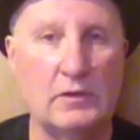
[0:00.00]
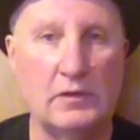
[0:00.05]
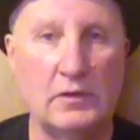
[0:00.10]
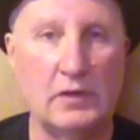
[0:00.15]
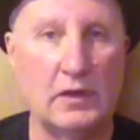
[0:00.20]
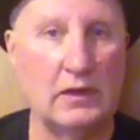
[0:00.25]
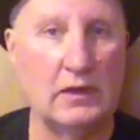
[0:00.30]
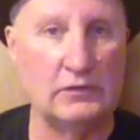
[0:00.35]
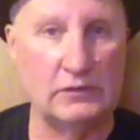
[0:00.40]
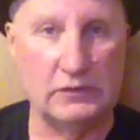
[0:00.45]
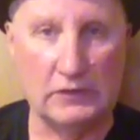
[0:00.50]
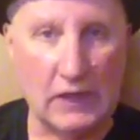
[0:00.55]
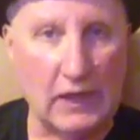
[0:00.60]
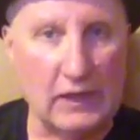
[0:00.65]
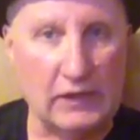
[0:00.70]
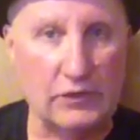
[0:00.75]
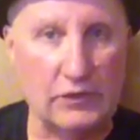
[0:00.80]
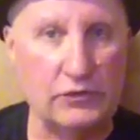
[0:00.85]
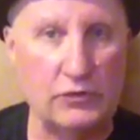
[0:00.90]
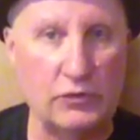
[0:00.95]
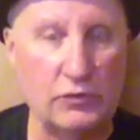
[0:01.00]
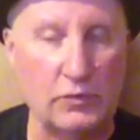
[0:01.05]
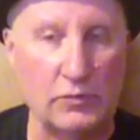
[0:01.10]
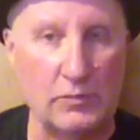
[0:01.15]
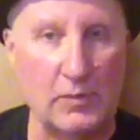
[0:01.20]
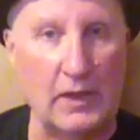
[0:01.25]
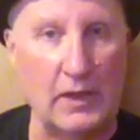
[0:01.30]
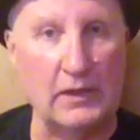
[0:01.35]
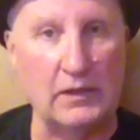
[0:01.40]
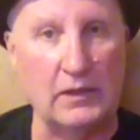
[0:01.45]
as light as you can
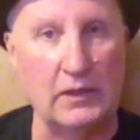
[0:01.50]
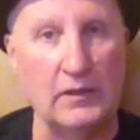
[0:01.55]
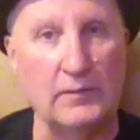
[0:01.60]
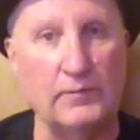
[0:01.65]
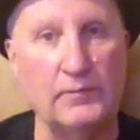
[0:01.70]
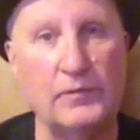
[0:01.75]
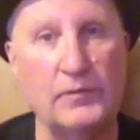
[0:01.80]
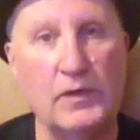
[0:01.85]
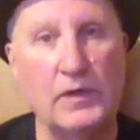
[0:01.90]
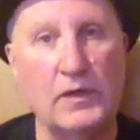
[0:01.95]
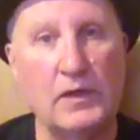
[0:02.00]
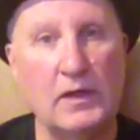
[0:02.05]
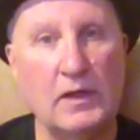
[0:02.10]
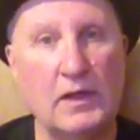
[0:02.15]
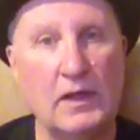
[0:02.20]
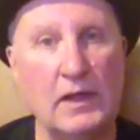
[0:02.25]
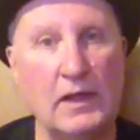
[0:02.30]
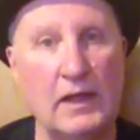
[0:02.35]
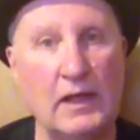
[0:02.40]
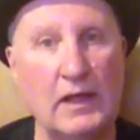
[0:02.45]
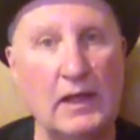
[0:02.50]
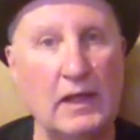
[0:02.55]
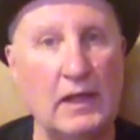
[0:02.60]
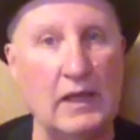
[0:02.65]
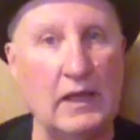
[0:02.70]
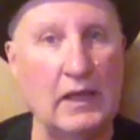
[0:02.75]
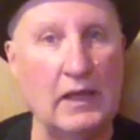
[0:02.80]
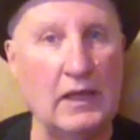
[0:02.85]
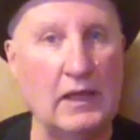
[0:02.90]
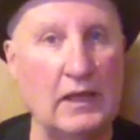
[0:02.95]
make it,
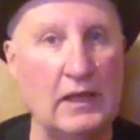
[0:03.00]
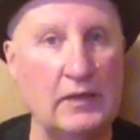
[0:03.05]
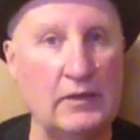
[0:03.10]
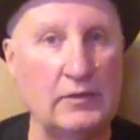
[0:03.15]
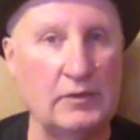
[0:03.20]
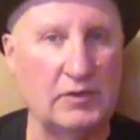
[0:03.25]
and